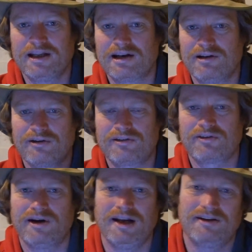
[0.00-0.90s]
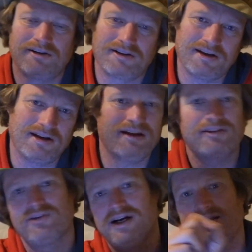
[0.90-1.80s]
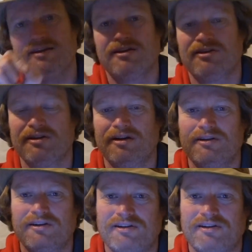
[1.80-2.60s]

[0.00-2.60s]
It looks great. It's got the nice writing on the